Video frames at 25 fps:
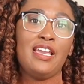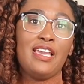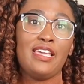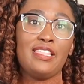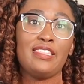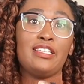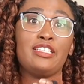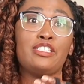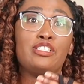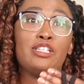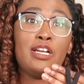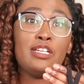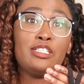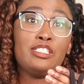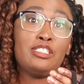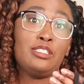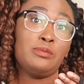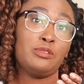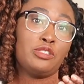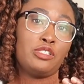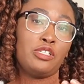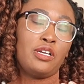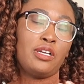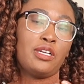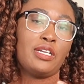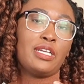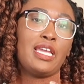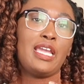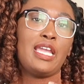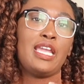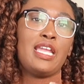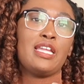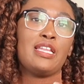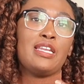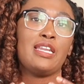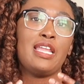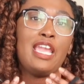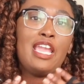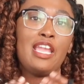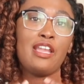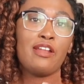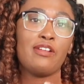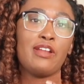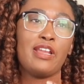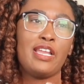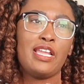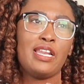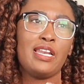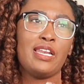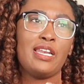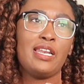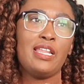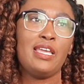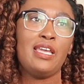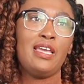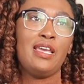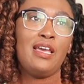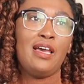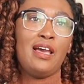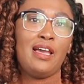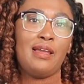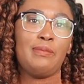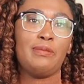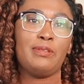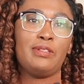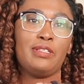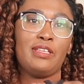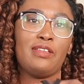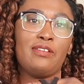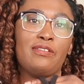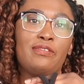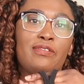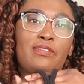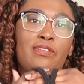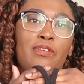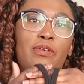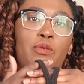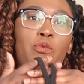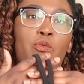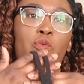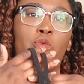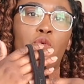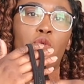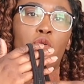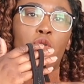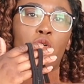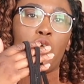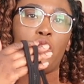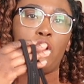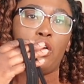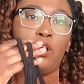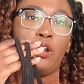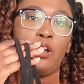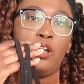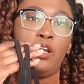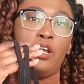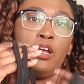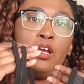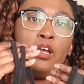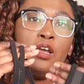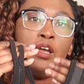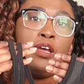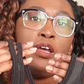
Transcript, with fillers: and they tried Gymshark, and Erin, I believe, wore